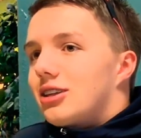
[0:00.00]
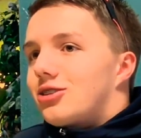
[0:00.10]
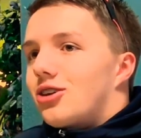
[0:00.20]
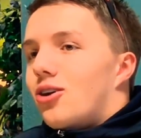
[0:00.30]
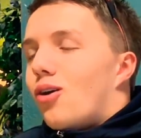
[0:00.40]
And
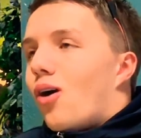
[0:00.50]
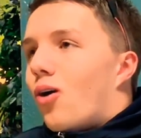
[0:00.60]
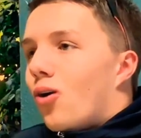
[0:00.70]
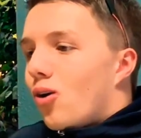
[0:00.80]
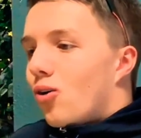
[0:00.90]
so
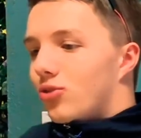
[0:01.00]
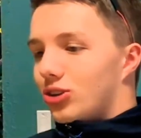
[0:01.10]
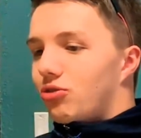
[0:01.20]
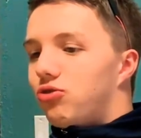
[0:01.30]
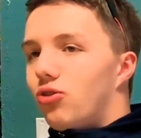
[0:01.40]
all over
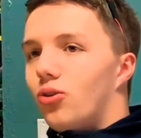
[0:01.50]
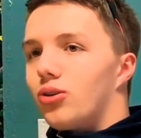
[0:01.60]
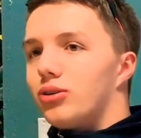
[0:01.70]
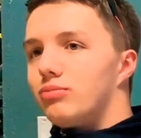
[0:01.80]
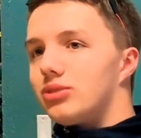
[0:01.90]
the
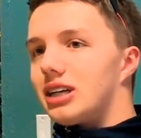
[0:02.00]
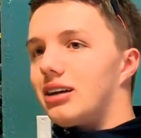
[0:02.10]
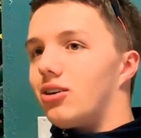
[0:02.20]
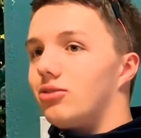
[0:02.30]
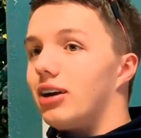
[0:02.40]
forums
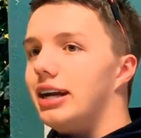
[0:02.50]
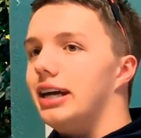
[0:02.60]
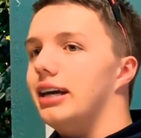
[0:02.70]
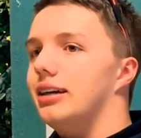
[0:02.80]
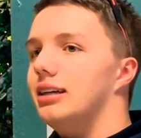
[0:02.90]
and on
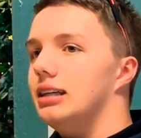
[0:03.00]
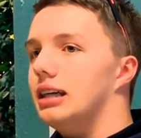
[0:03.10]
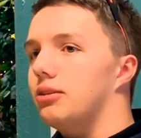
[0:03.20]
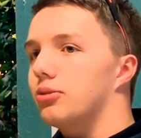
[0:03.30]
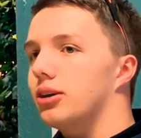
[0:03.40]
Reddit,
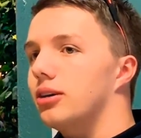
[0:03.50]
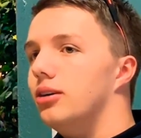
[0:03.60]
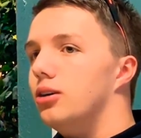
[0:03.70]
they were